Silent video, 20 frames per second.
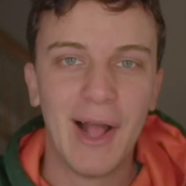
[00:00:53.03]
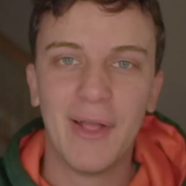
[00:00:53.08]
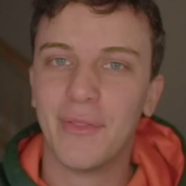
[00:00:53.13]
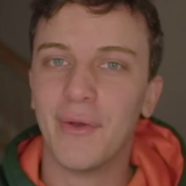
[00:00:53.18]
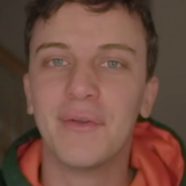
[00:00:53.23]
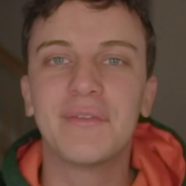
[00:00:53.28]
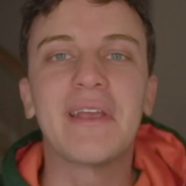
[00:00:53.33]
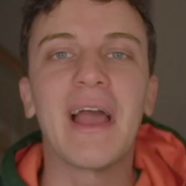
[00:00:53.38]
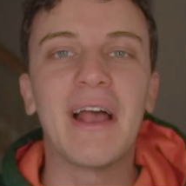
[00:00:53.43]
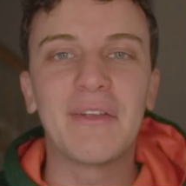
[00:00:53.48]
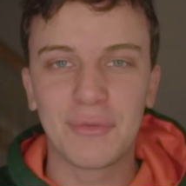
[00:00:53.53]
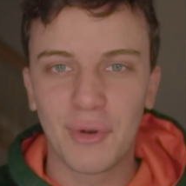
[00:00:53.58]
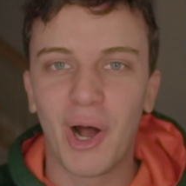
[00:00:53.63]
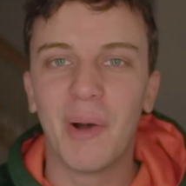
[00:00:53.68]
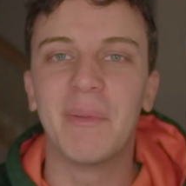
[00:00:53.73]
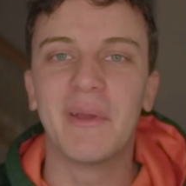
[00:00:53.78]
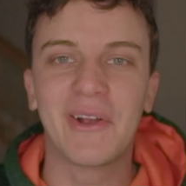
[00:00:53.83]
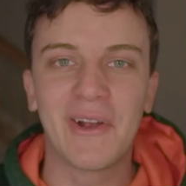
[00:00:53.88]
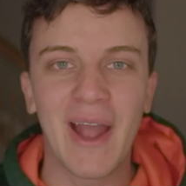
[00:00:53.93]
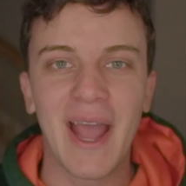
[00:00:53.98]
Those guys would
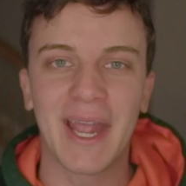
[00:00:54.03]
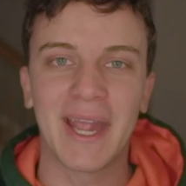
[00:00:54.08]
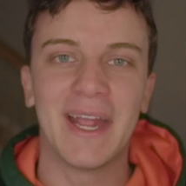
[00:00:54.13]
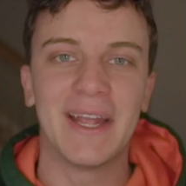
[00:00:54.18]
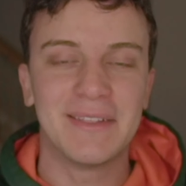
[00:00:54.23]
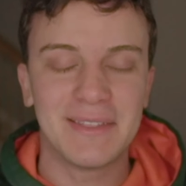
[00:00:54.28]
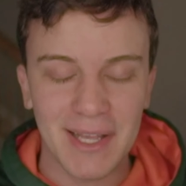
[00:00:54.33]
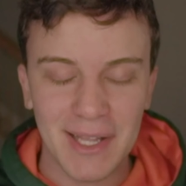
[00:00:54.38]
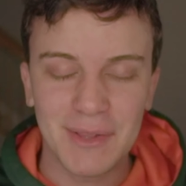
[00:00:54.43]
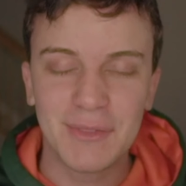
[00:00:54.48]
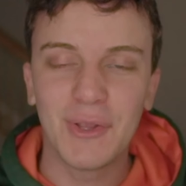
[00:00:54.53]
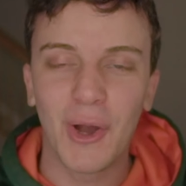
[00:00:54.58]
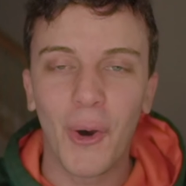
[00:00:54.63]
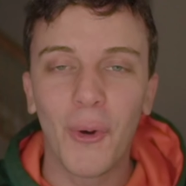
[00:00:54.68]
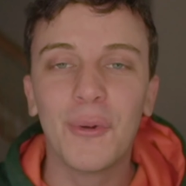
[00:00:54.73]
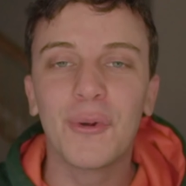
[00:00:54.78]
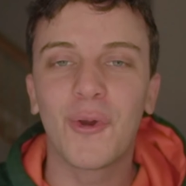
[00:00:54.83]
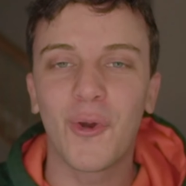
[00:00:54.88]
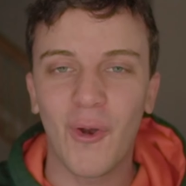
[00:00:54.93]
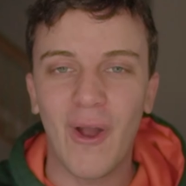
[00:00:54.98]
all be cracking it. They
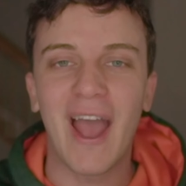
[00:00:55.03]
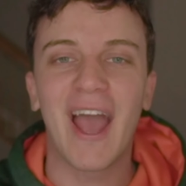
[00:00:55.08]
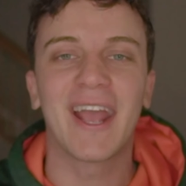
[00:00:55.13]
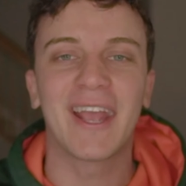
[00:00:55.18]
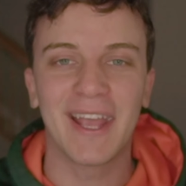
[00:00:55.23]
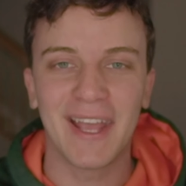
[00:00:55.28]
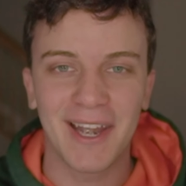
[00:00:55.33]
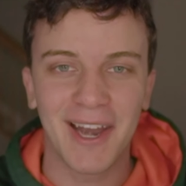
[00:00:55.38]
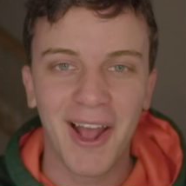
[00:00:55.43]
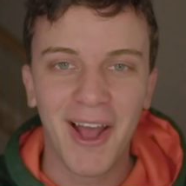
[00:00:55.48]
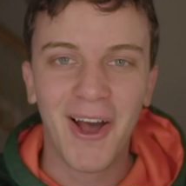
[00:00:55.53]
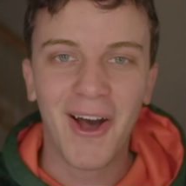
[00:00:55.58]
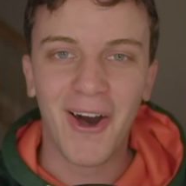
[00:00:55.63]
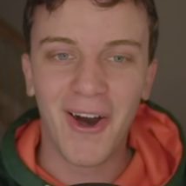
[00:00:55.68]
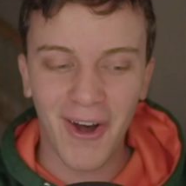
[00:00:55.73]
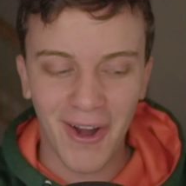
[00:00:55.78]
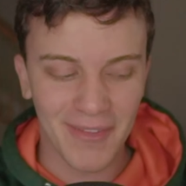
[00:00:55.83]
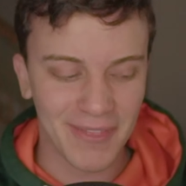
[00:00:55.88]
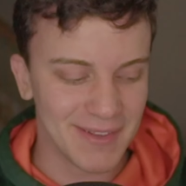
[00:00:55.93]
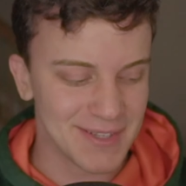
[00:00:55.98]
don't crack it
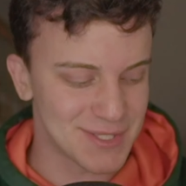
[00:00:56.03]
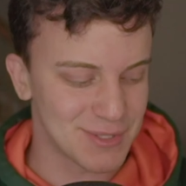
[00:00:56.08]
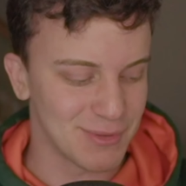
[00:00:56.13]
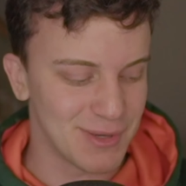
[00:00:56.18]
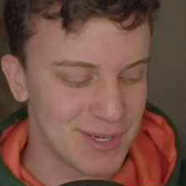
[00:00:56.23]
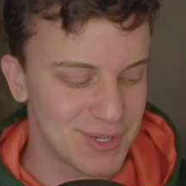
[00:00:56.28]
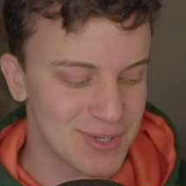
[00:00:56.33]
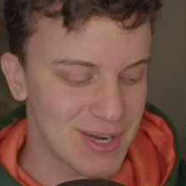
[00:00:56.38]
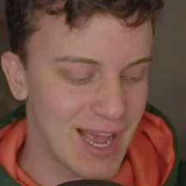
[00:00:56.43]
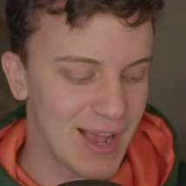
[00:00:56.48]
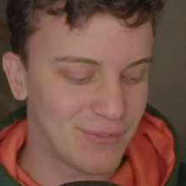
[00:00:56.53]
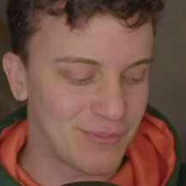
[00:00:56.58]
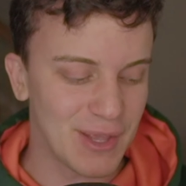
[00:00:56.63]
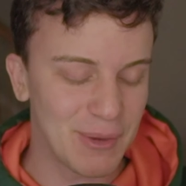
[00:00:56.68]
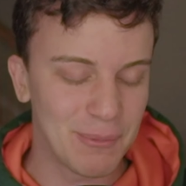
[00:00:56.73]
on this redraft.